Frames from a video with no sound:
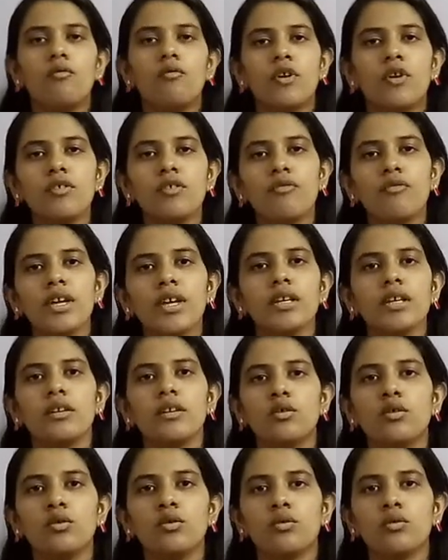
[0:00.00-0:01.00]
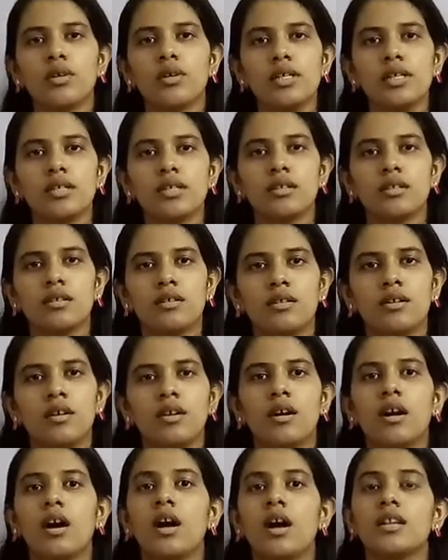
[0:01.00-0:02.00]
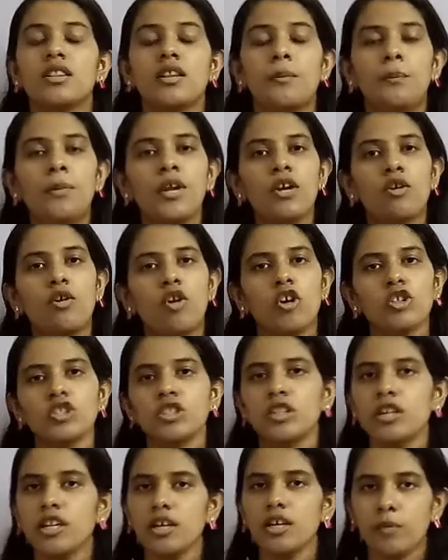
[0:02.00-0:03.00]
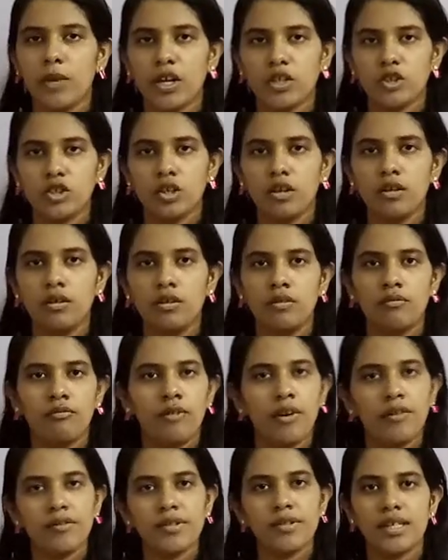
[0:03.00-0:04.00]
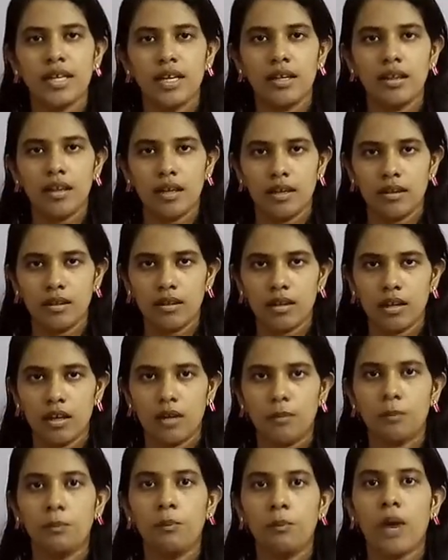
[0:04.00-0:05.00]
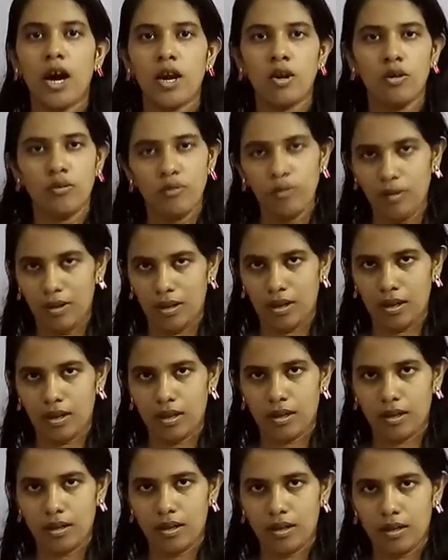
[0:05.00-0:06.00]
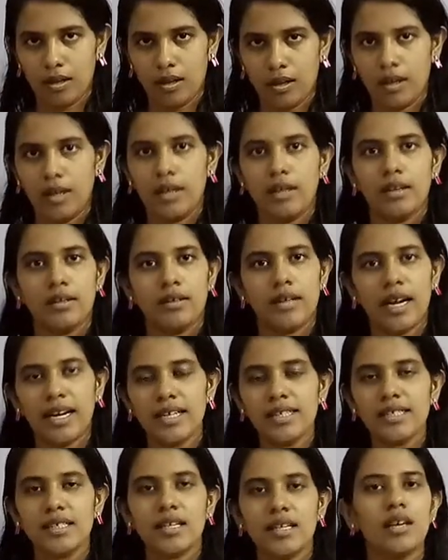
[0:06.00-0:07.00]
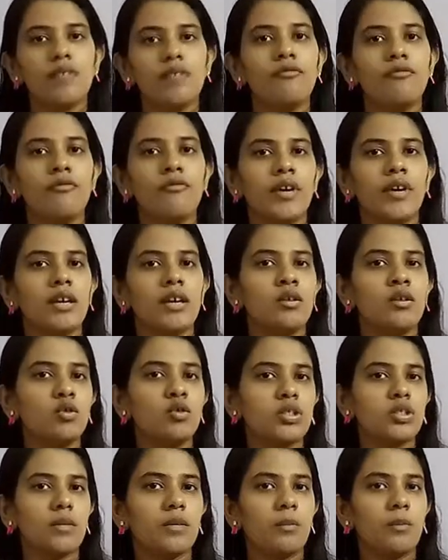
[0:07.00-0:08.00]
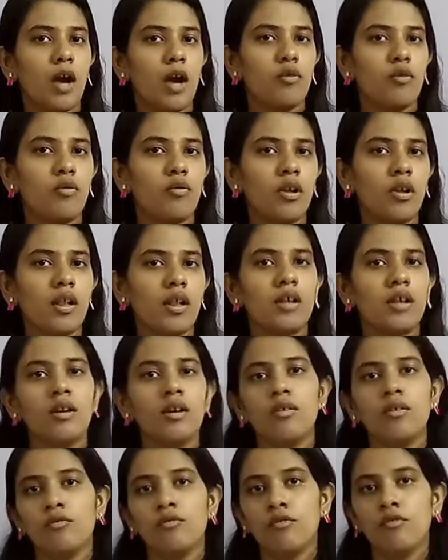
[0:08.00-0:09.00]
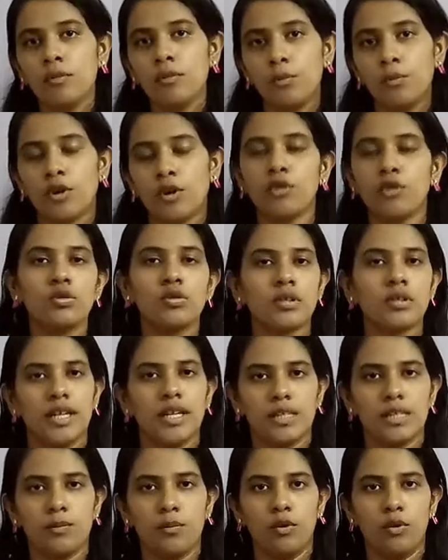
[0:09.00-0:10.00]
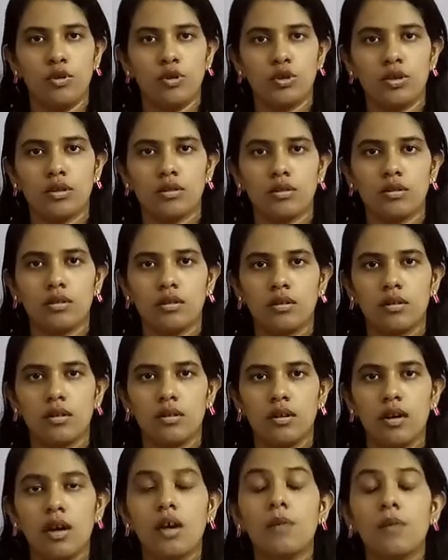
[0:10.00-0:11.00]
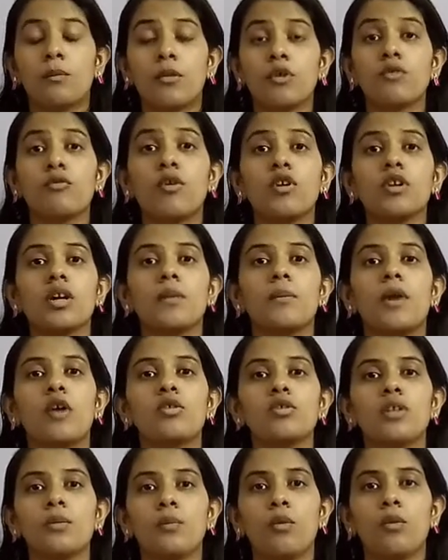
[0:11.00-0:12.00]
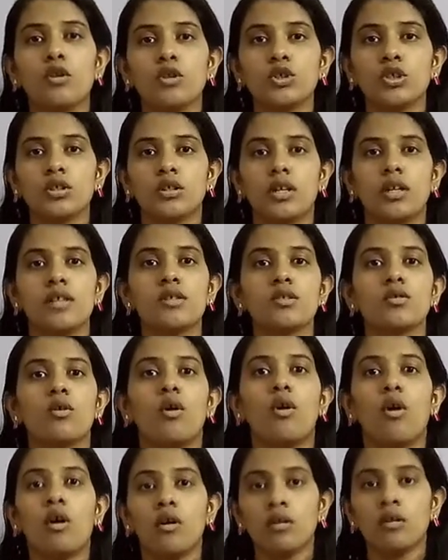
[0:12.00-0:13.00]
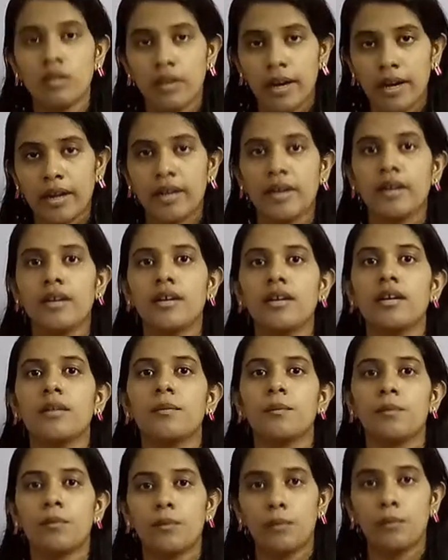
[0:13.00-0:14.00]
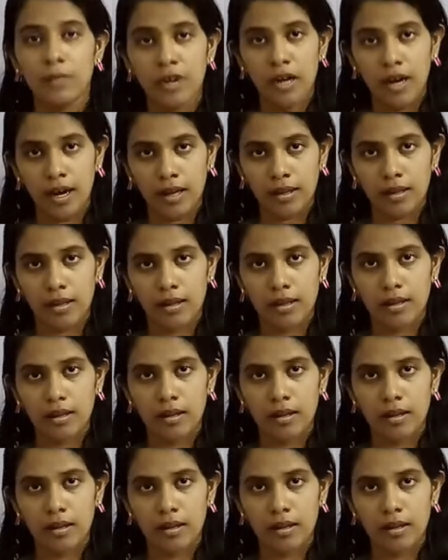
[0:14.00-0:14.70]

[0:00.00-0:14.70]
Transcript: What we need to do is the precautionary measure we have seen in biofuel. That is, if we use the biofuel, we'll produce less pollution. But what about the pollution that is already done?